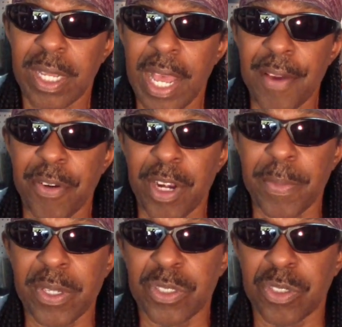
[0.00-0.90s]
I've heard
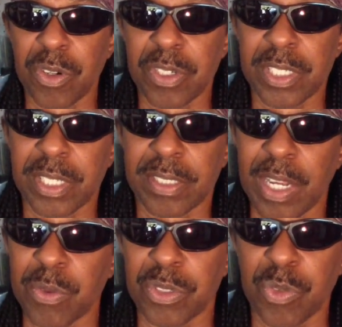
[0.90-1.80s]
about Sturgis since I
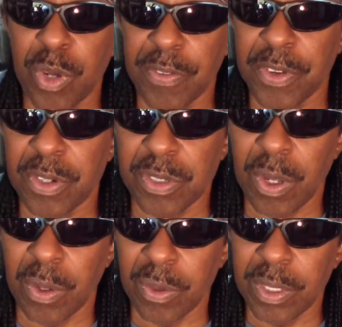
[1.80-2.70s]
was 12 years
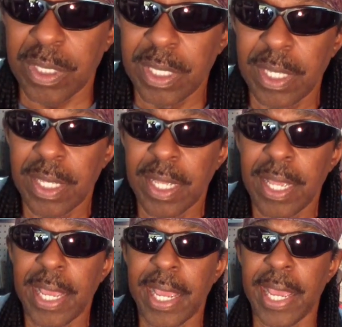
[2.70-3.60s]
old.
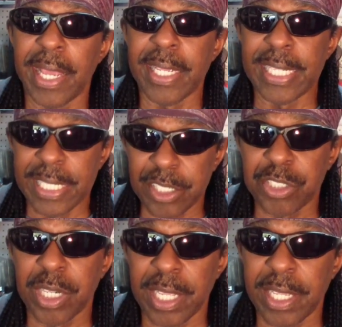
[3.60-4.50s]
And
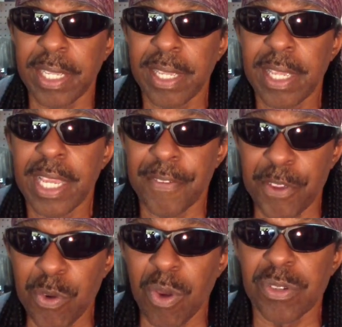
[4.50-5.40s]
initially, if
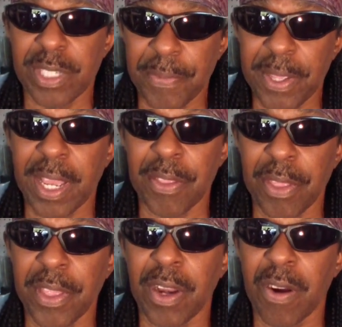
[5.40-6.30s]
you rode something other
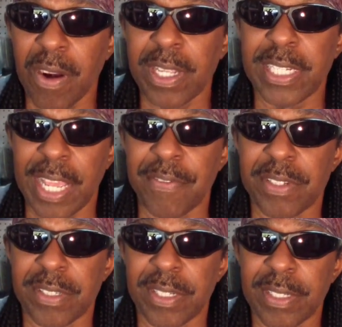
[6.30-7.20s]
than a Harley
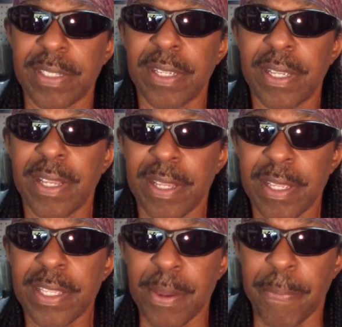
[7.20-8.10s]
Davidson,
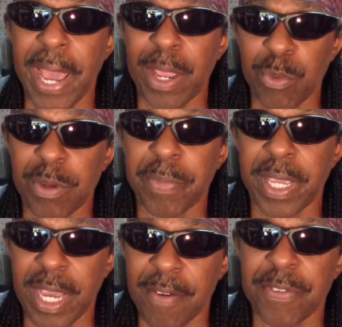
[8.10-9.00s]
your bike would be
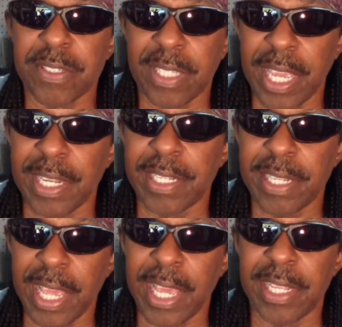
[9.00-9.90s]
confiscated
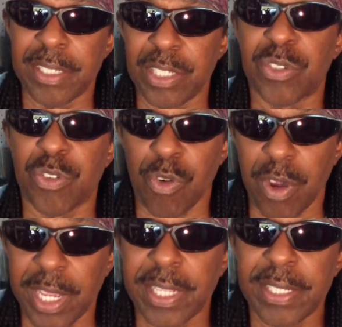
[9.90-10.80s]
and
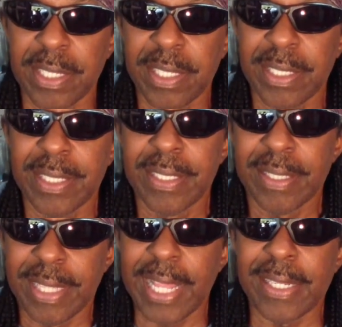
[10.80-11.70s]
destroyed.
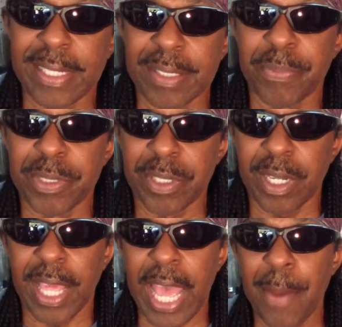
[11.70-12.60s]
That doesn't
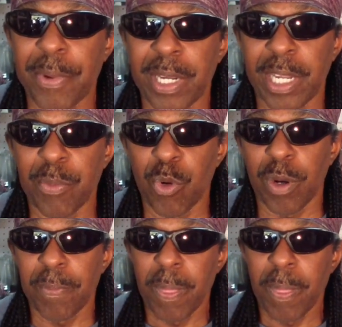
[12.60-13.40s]
particularly happen anymore.